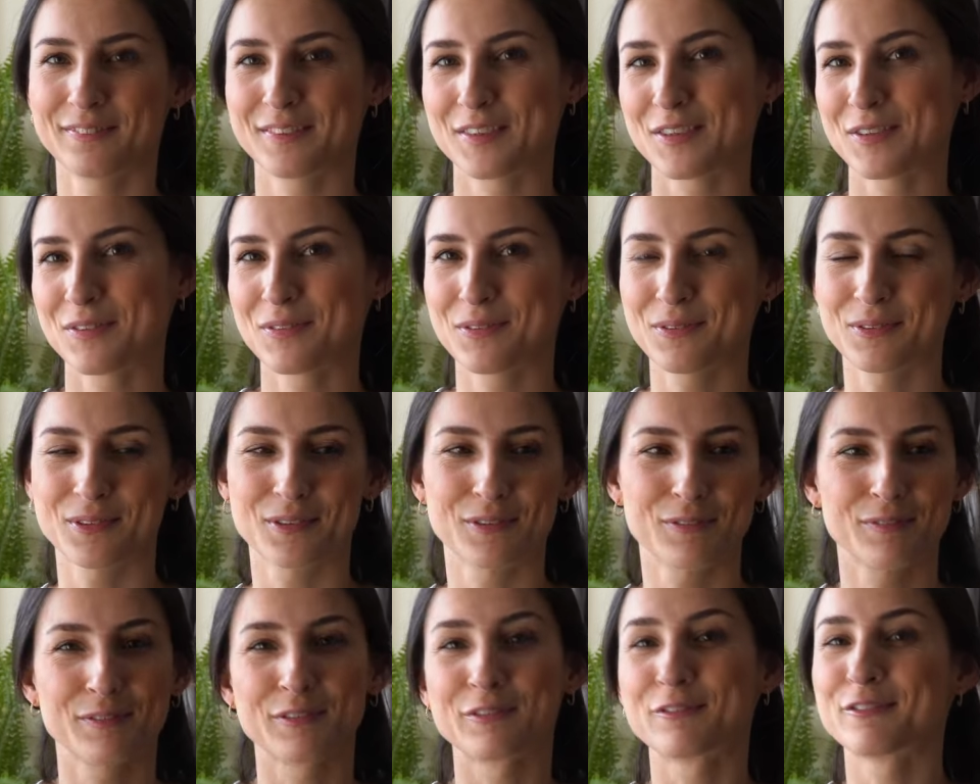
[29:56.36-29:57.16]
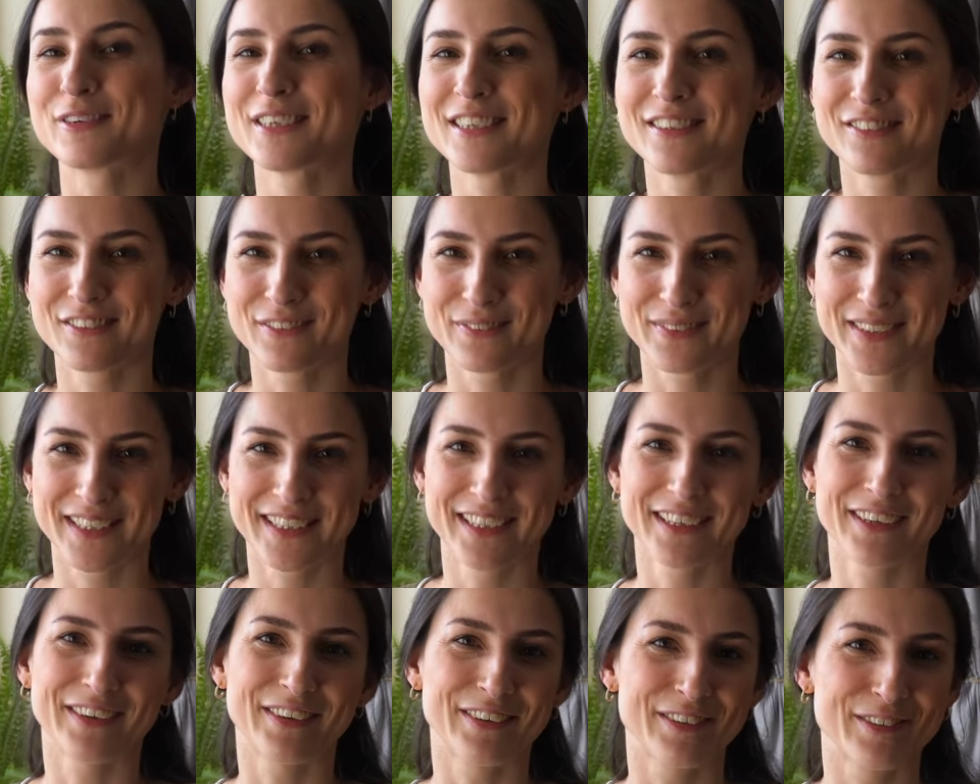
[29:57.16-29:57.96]
sort of
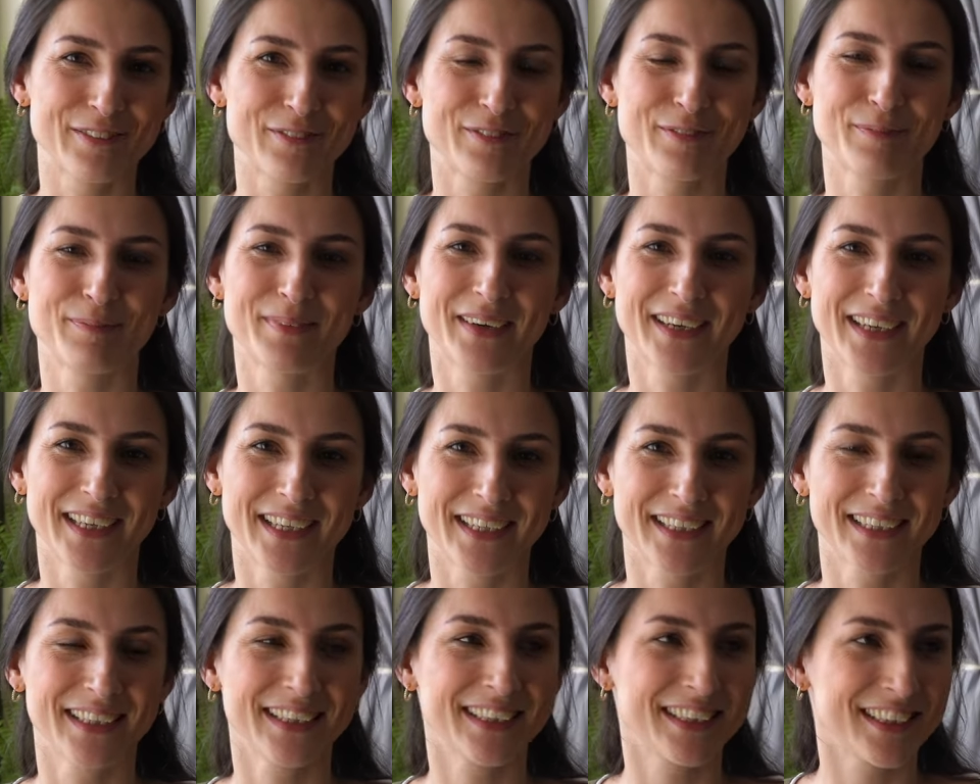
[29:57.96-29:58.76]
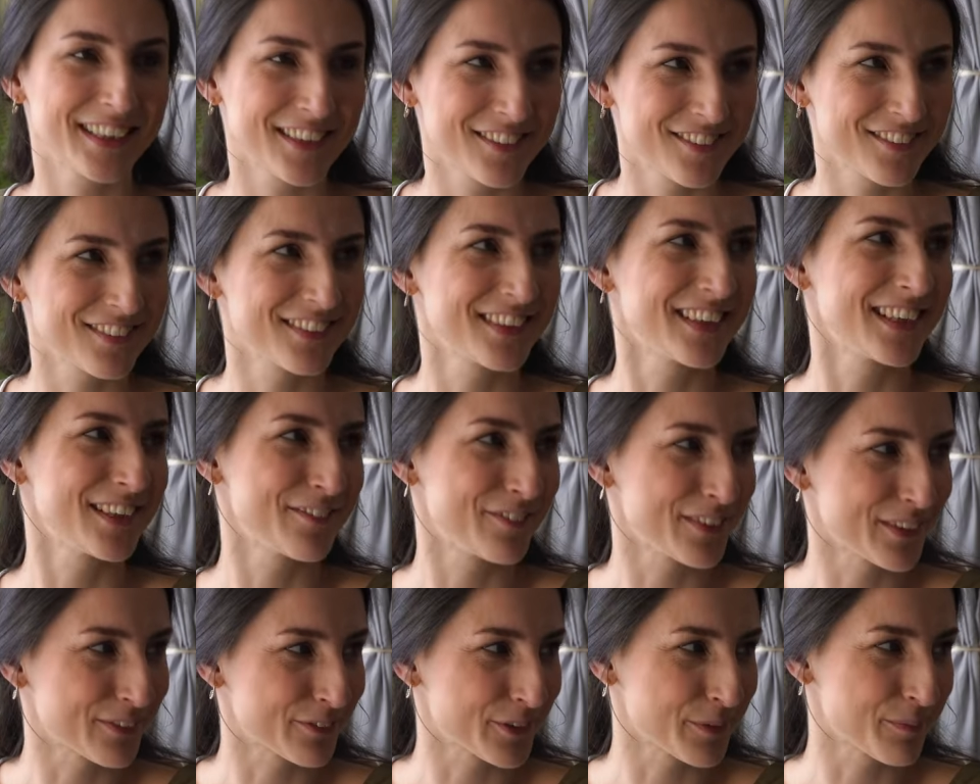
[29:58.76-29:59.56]
redoing of my kitchen
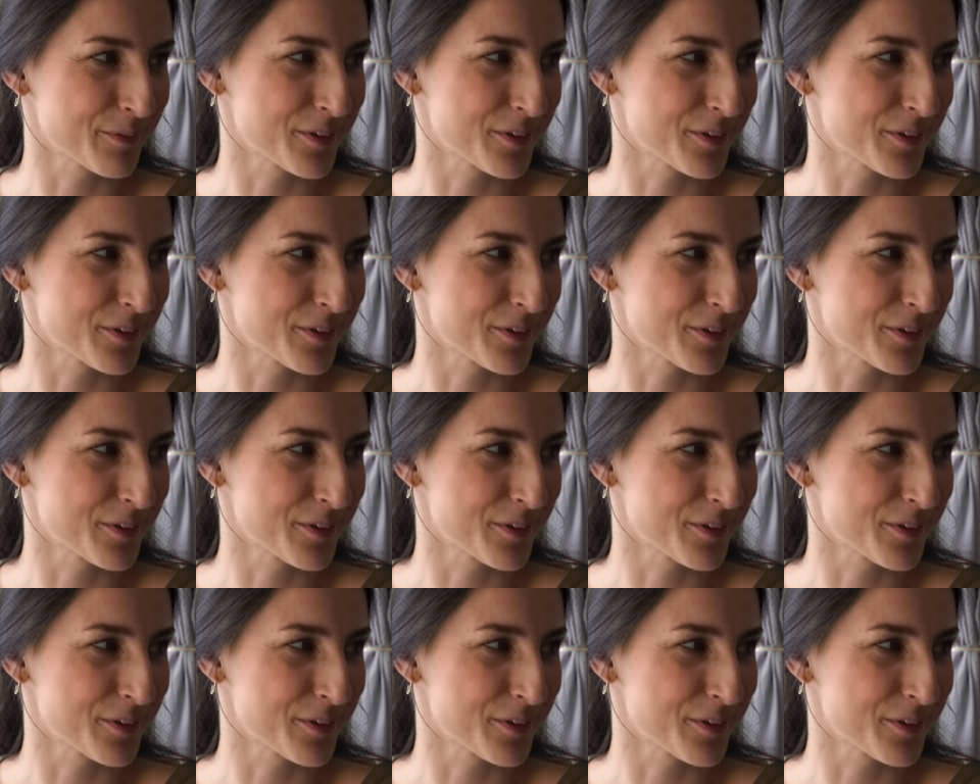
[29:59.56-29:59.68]
living room